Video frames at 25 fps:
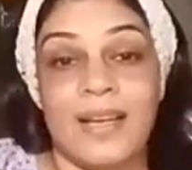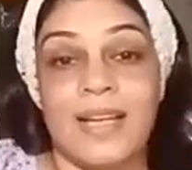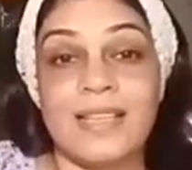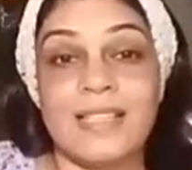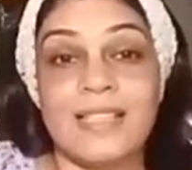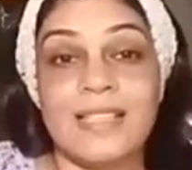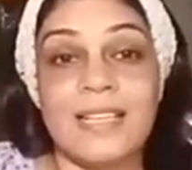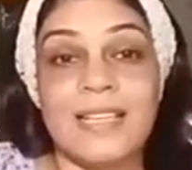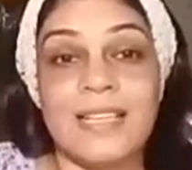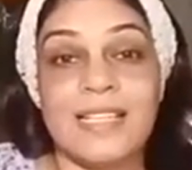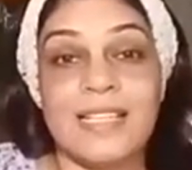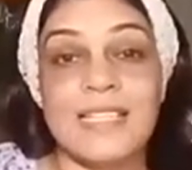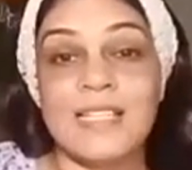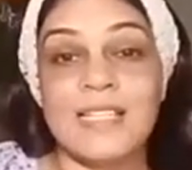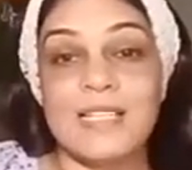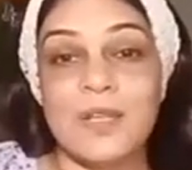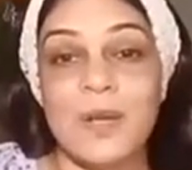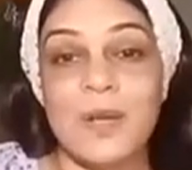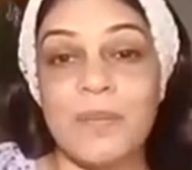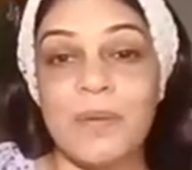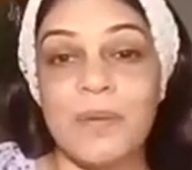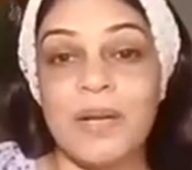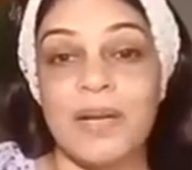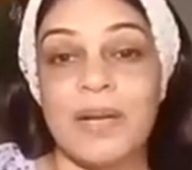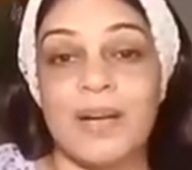Is it,
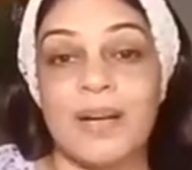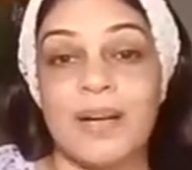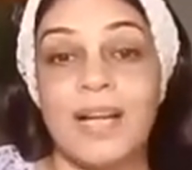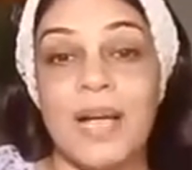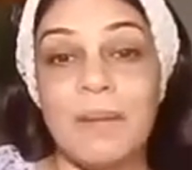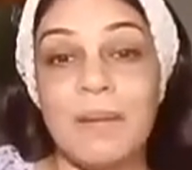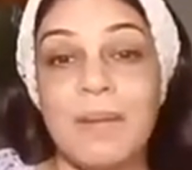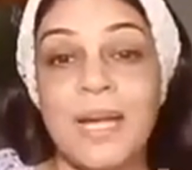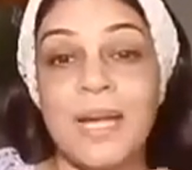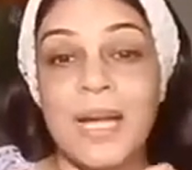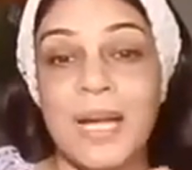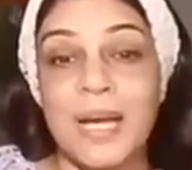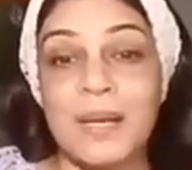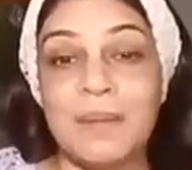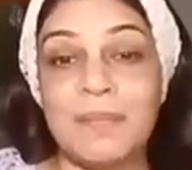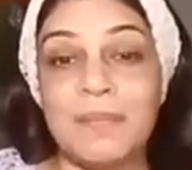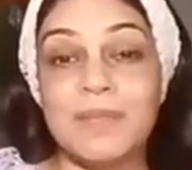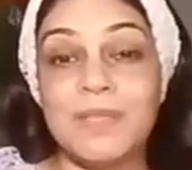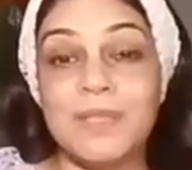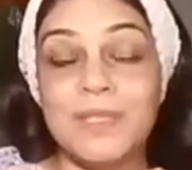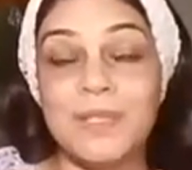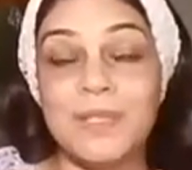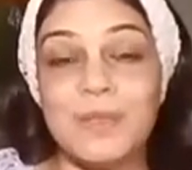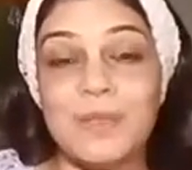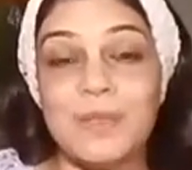Soumya? Am I
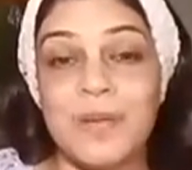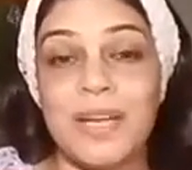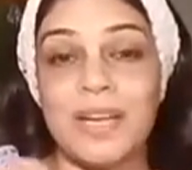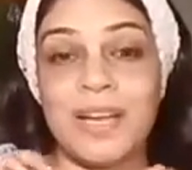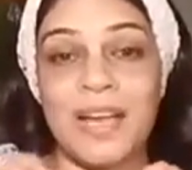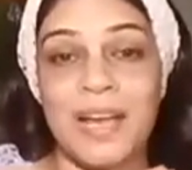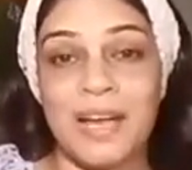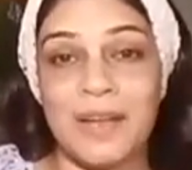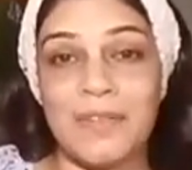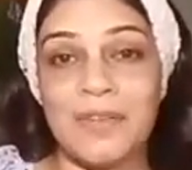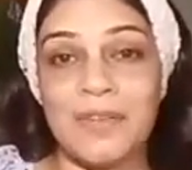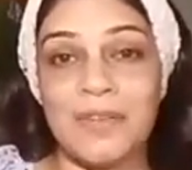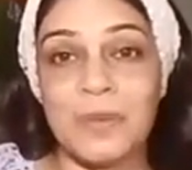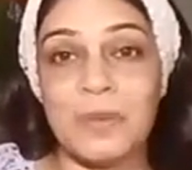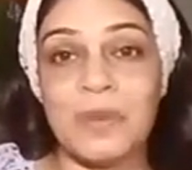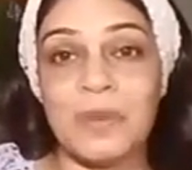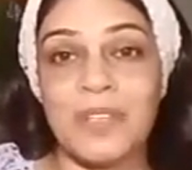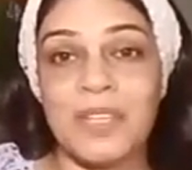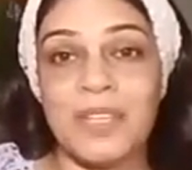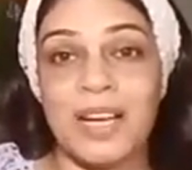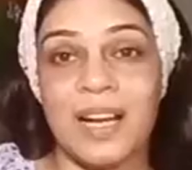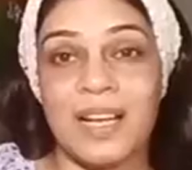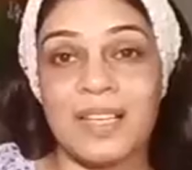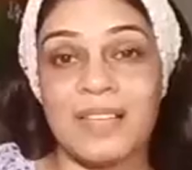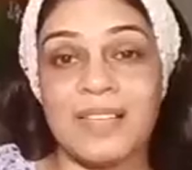able to make
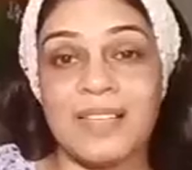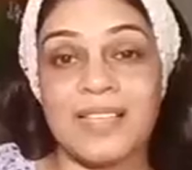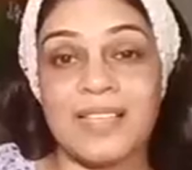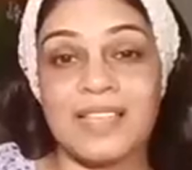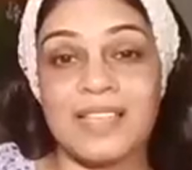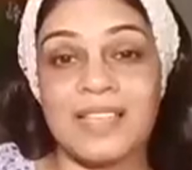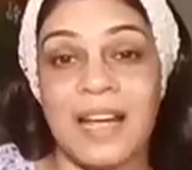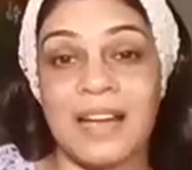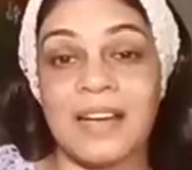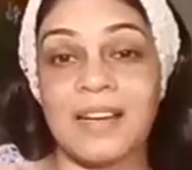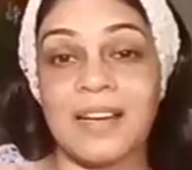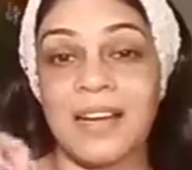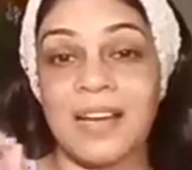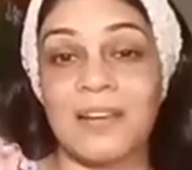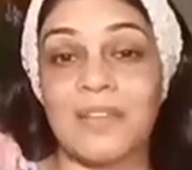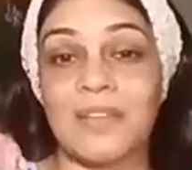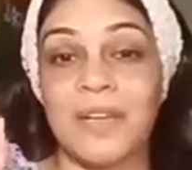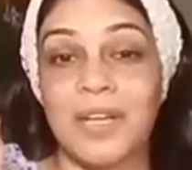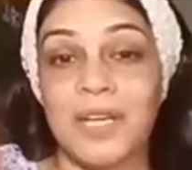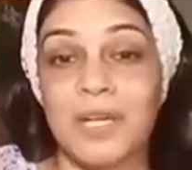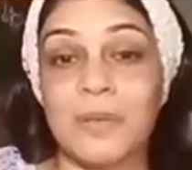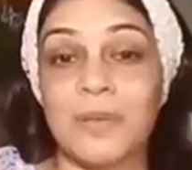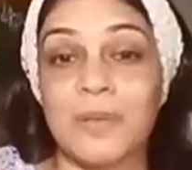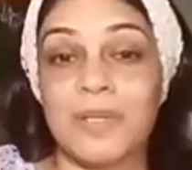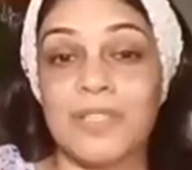everybody understand? I
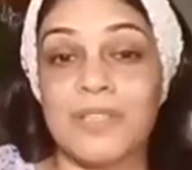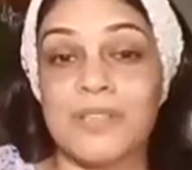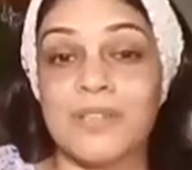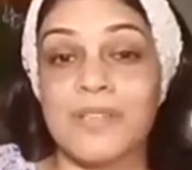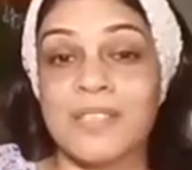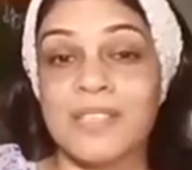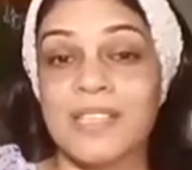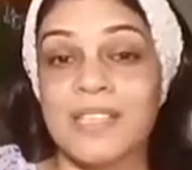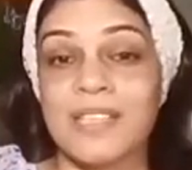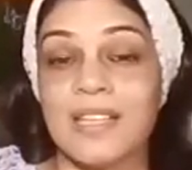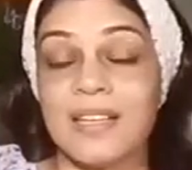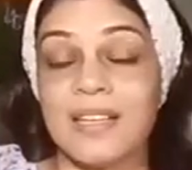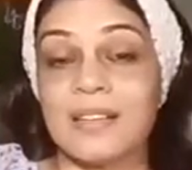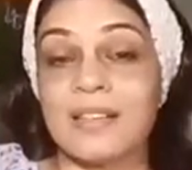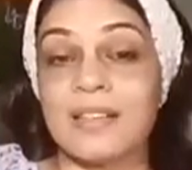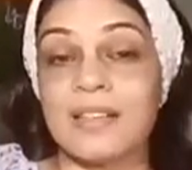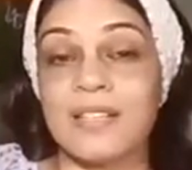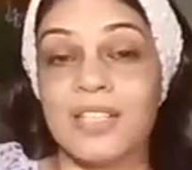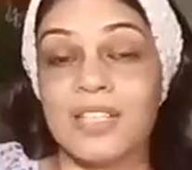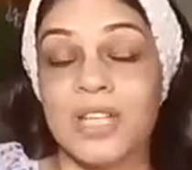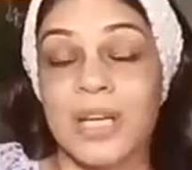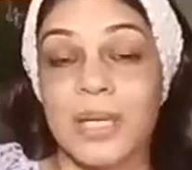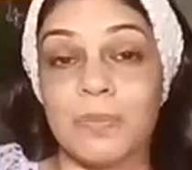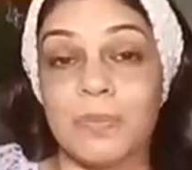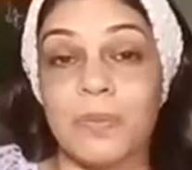really want to see in
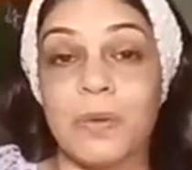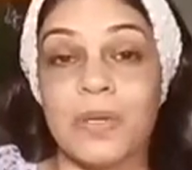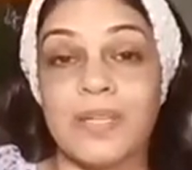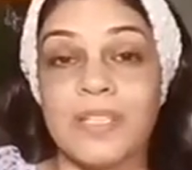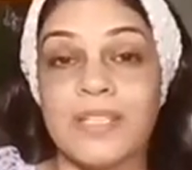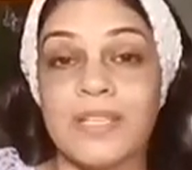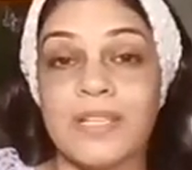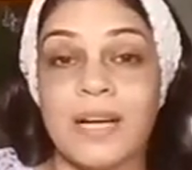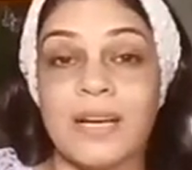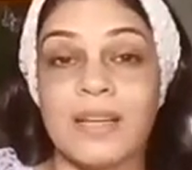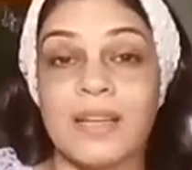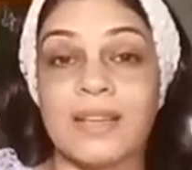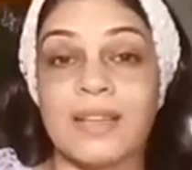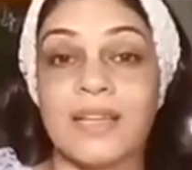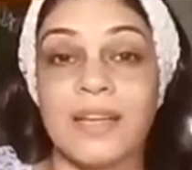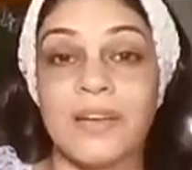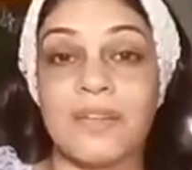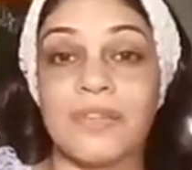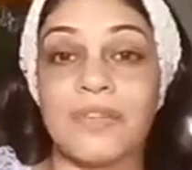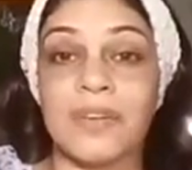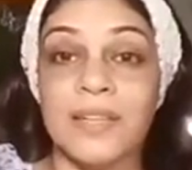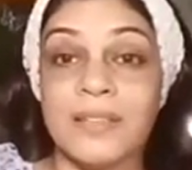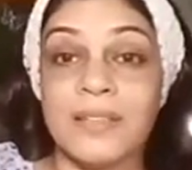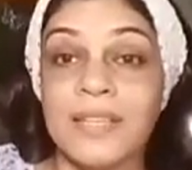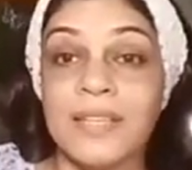the chat box, are they
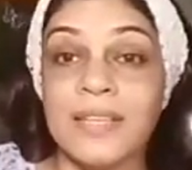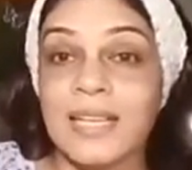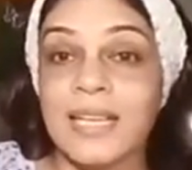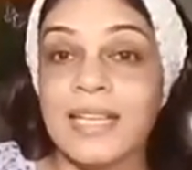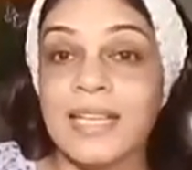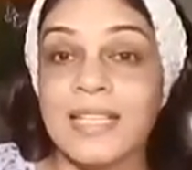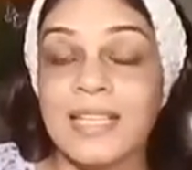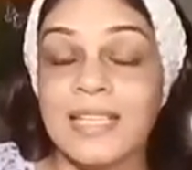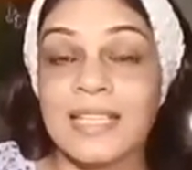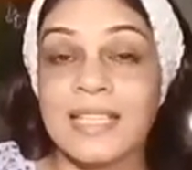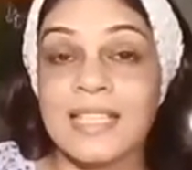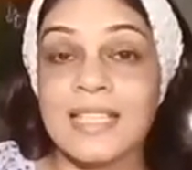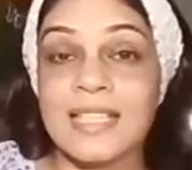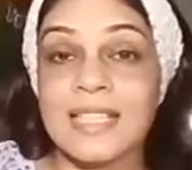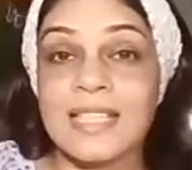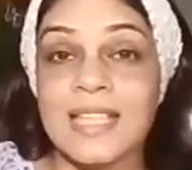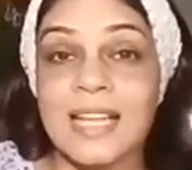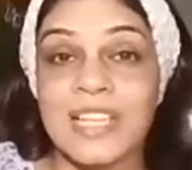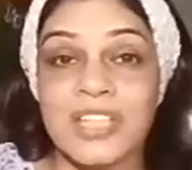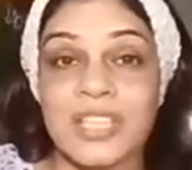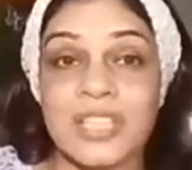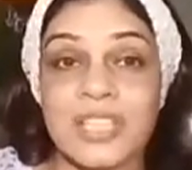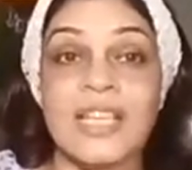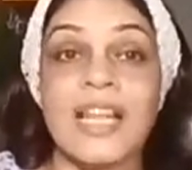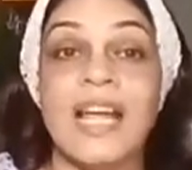really liking the
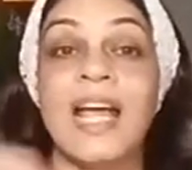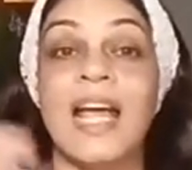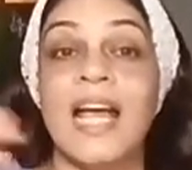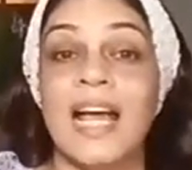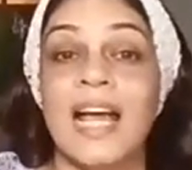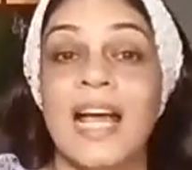session?